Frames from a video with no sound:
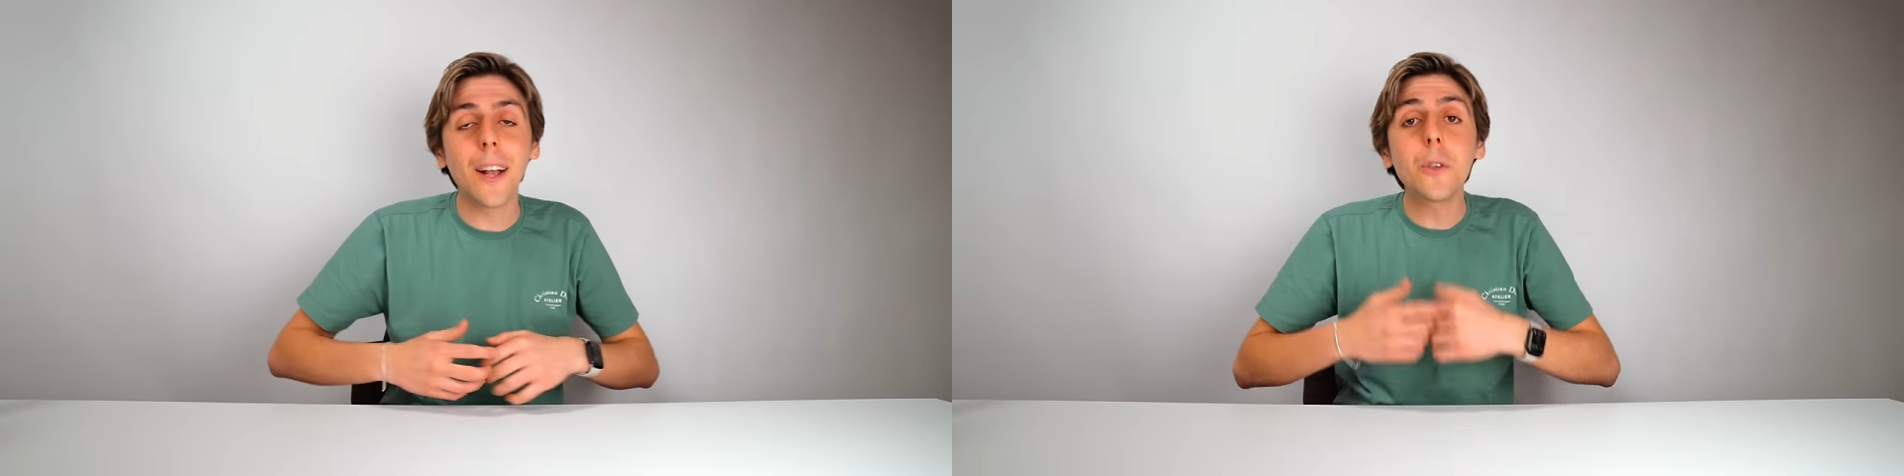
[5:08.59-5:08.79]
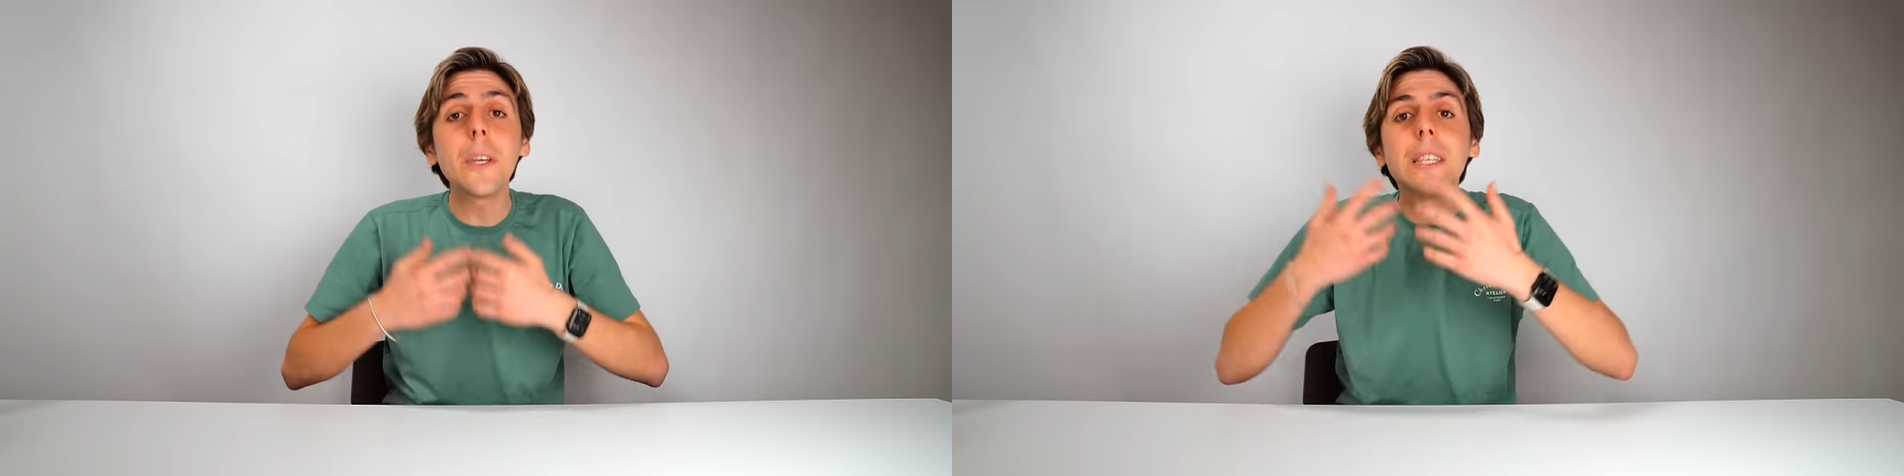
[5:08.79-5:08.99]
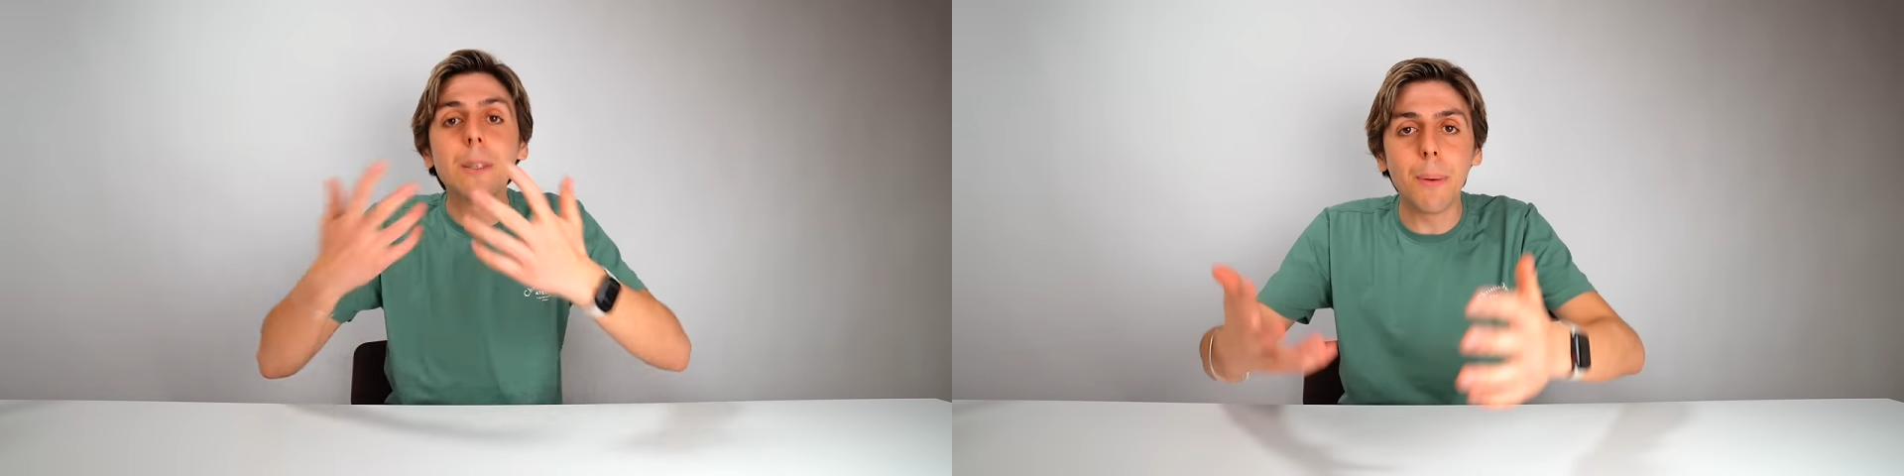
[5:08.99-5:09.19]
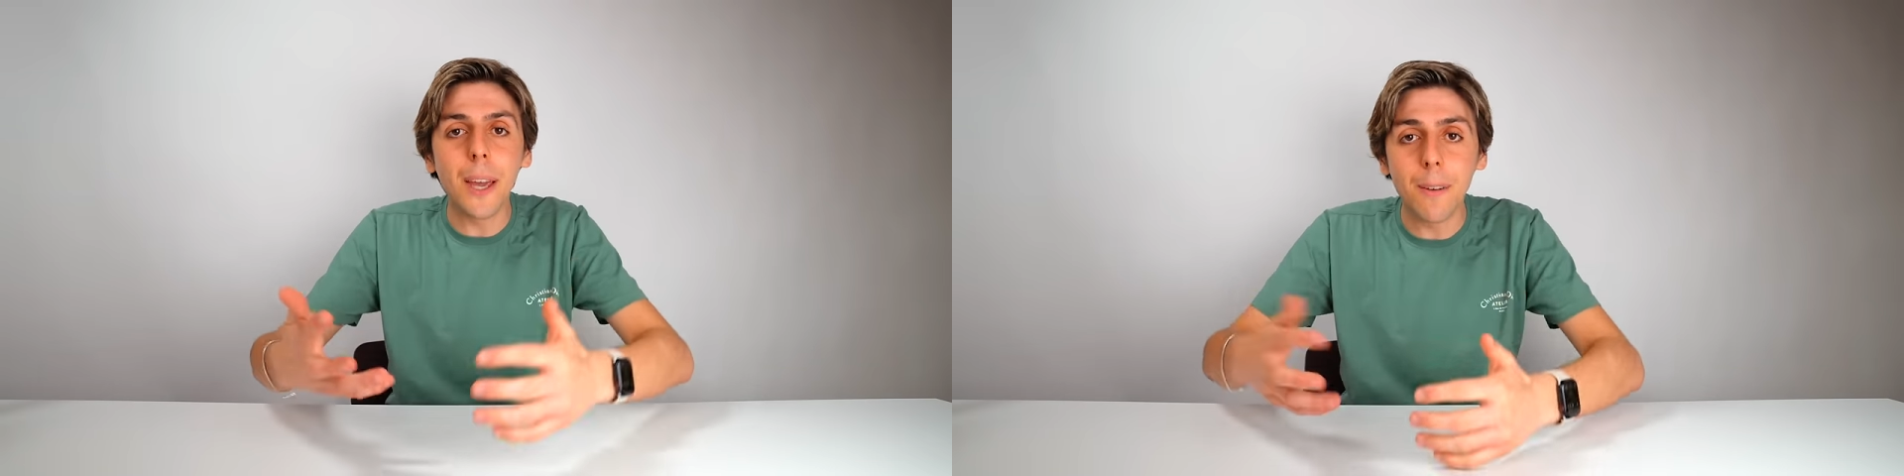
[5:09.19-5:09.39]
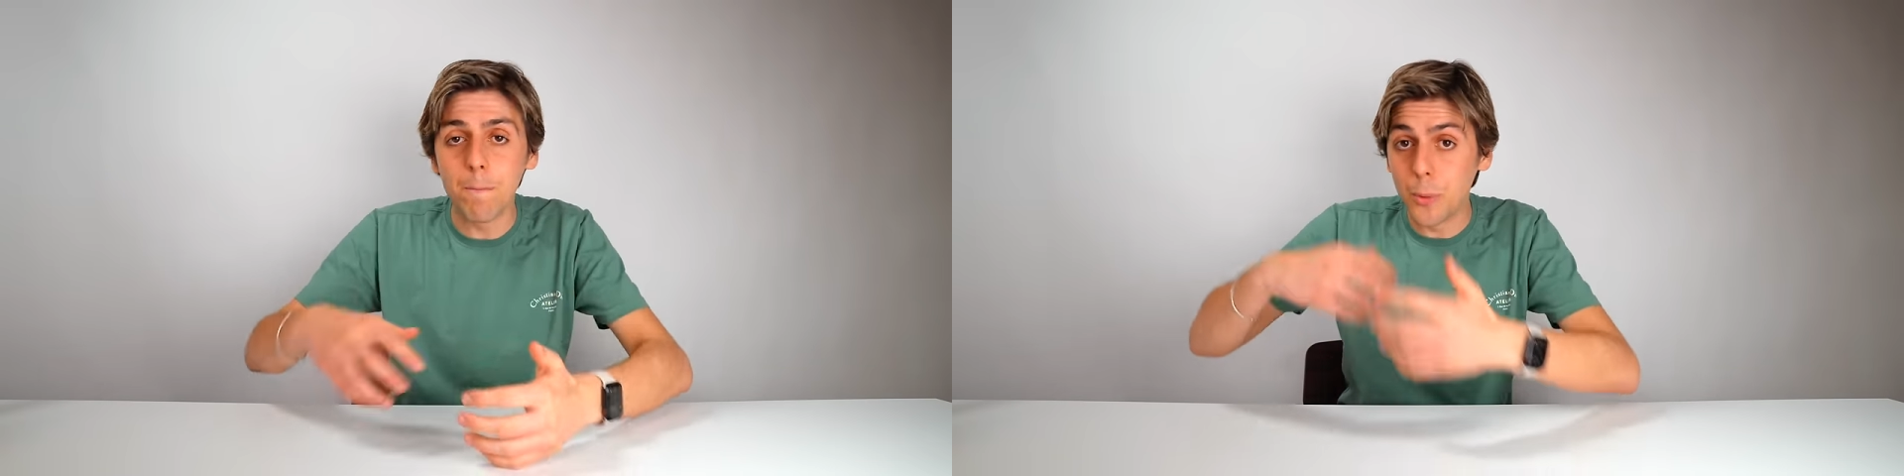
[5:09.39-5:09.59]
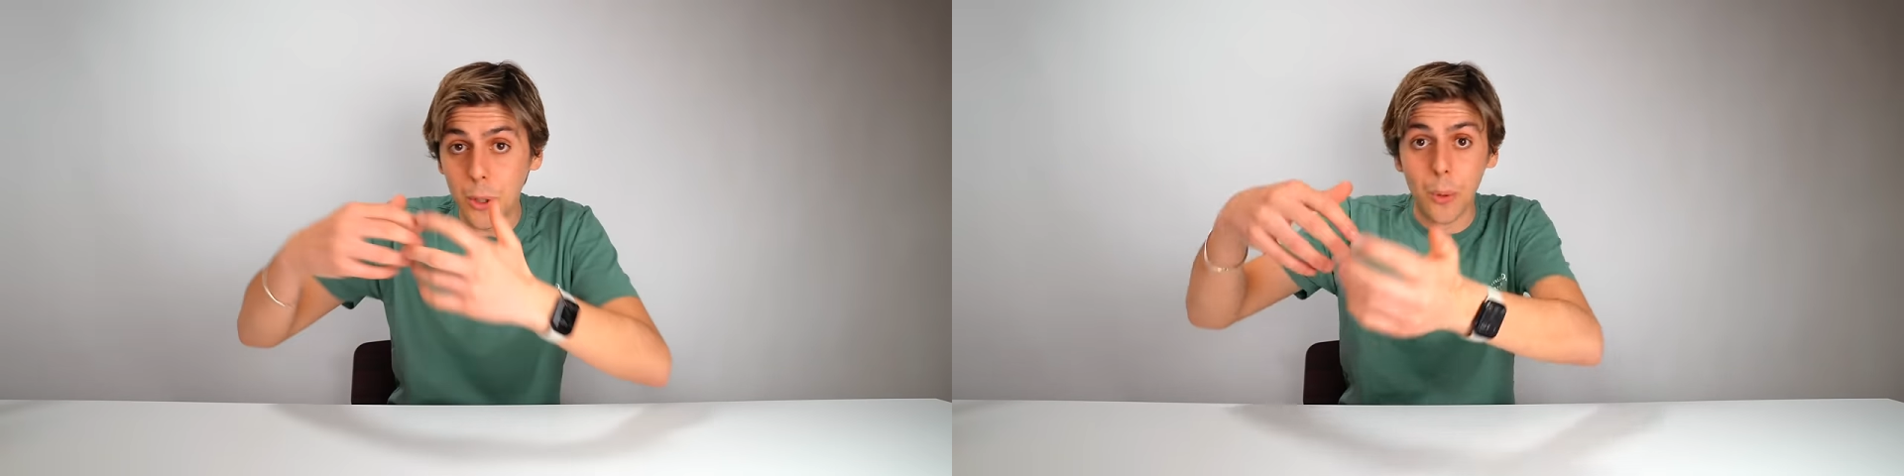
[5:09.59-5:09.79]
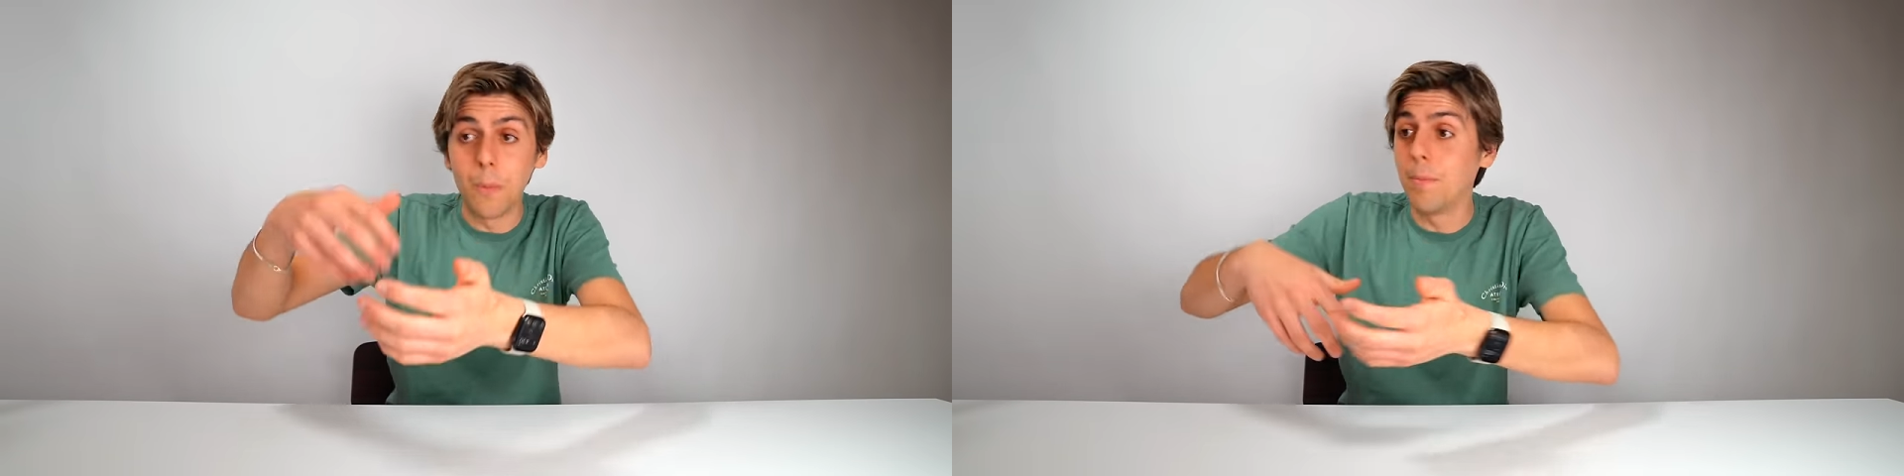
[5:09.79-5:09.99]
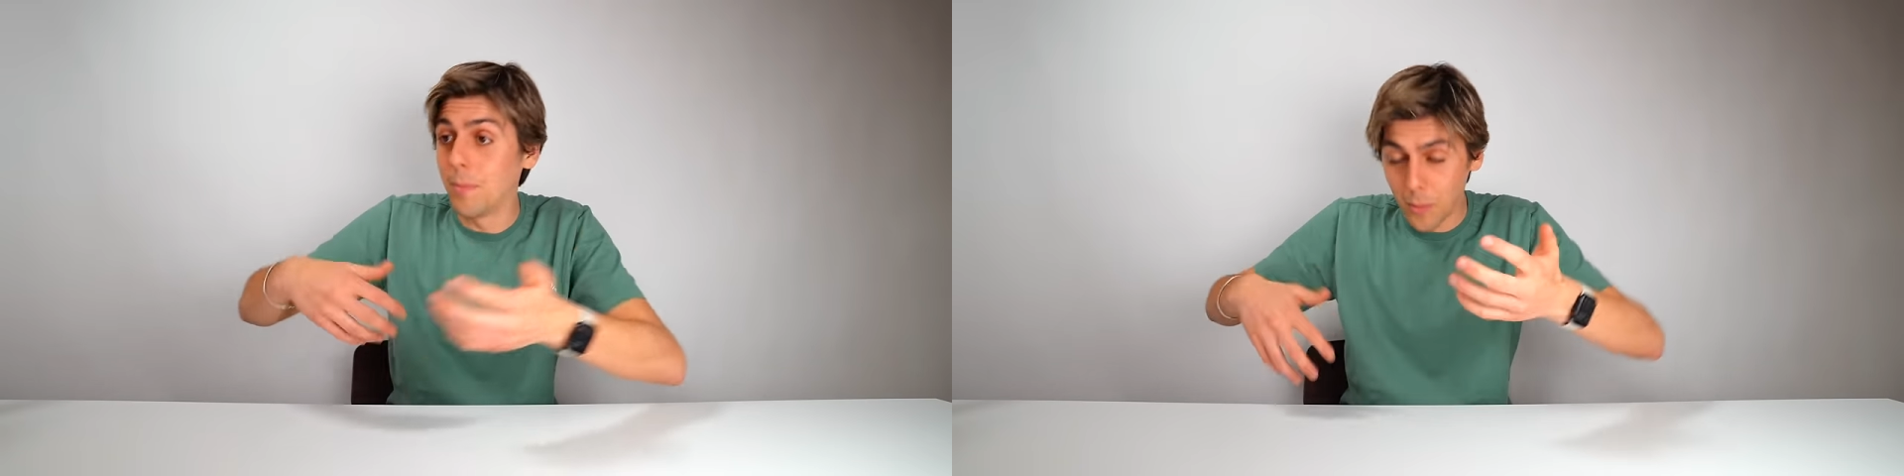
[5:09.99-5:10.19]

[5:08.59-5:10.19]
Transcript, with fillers: actually speak to